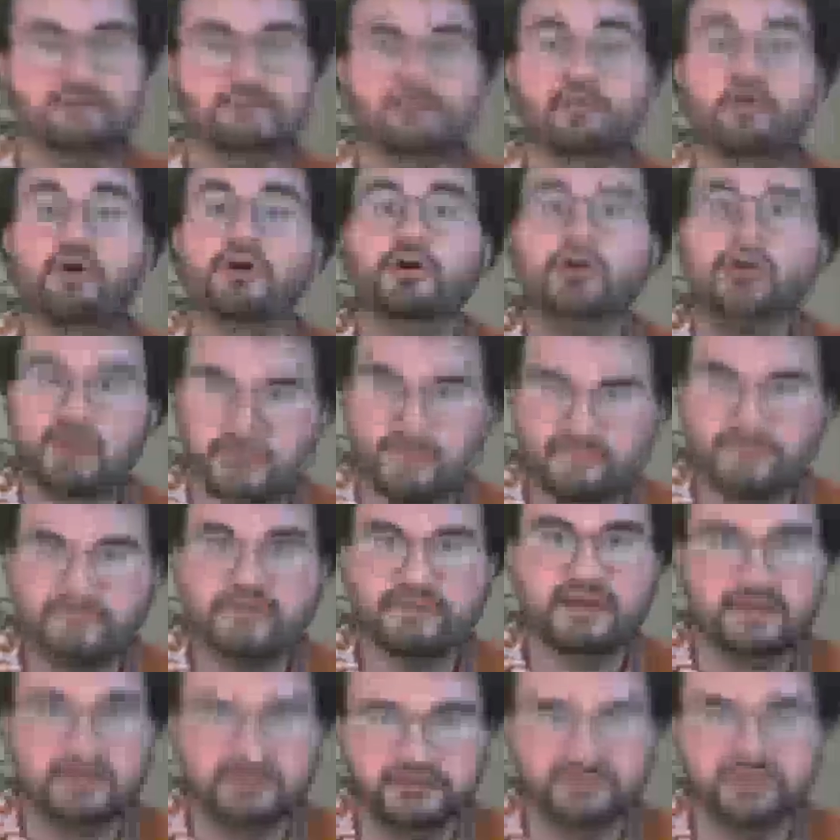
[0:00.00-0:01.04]
part of the
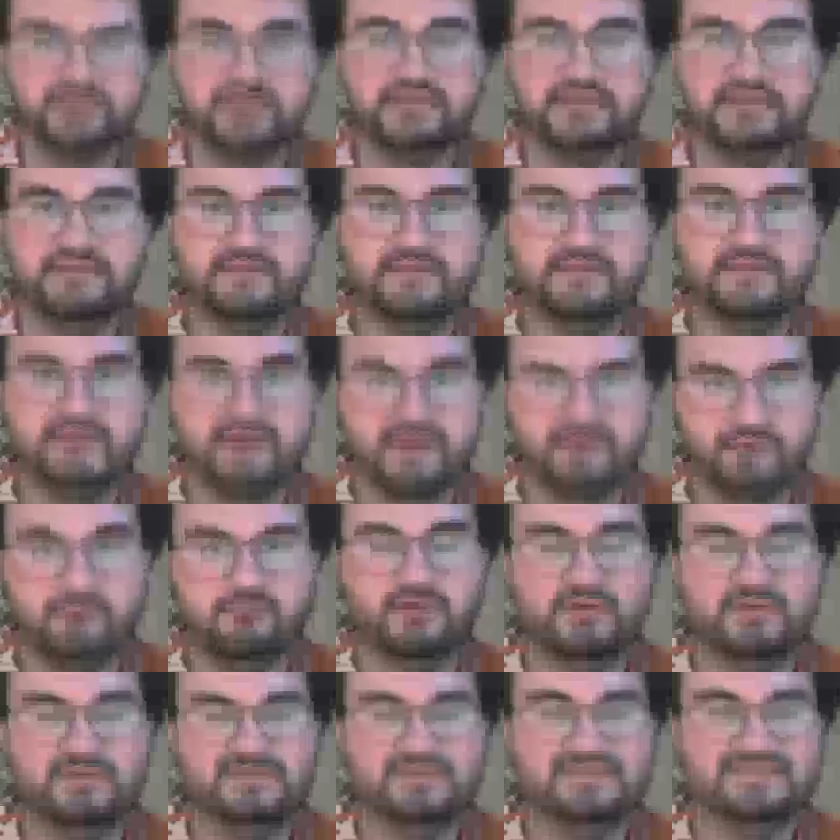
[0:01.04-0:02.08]
country that
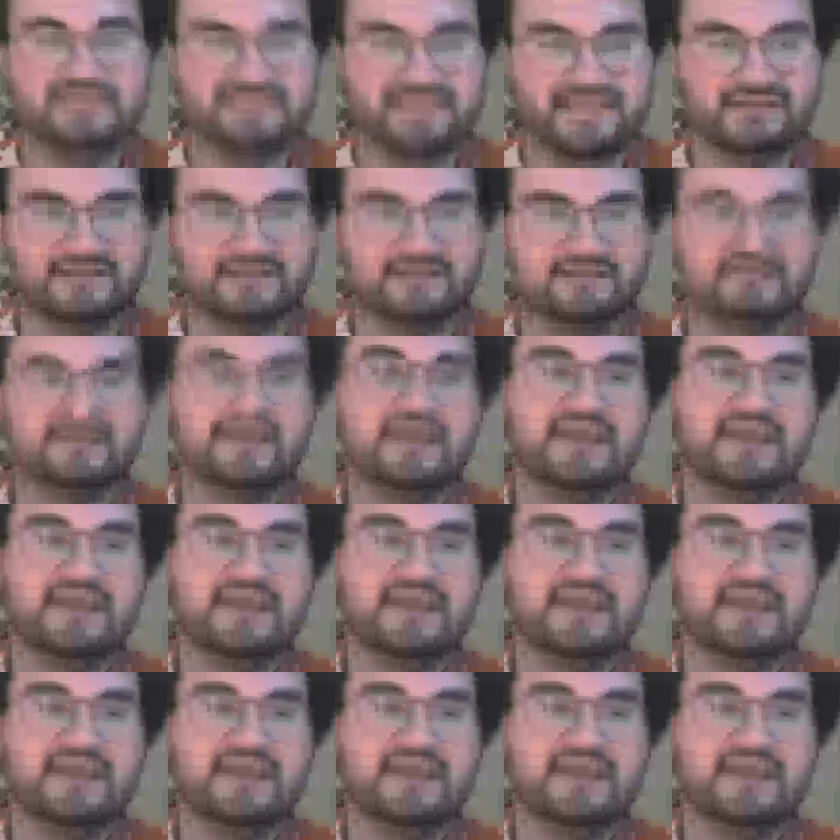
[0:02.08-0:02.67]
was settled,